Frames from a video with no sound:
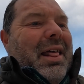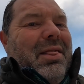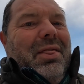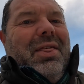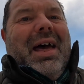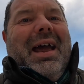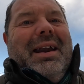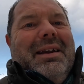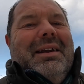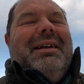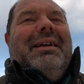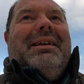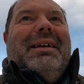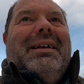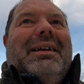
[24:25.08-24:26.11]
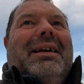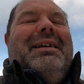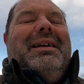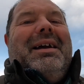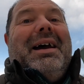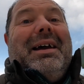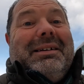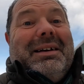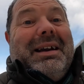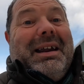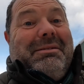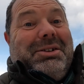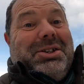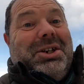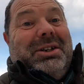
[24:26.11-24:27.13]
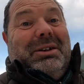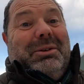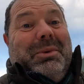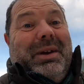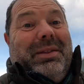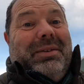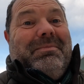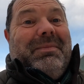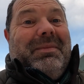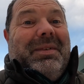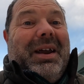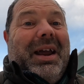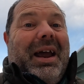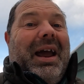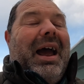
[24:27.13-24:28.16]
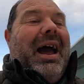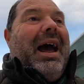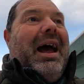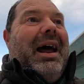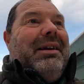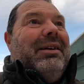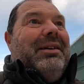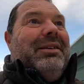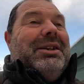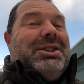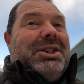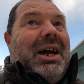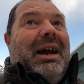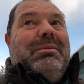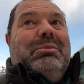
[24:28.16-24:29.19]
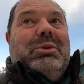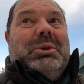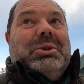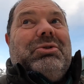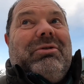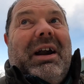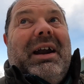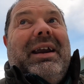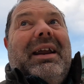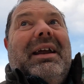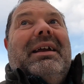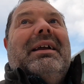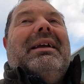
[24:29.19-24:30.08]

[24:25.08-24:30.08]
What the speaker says: Then I had Clarence to deal with, and the time was right.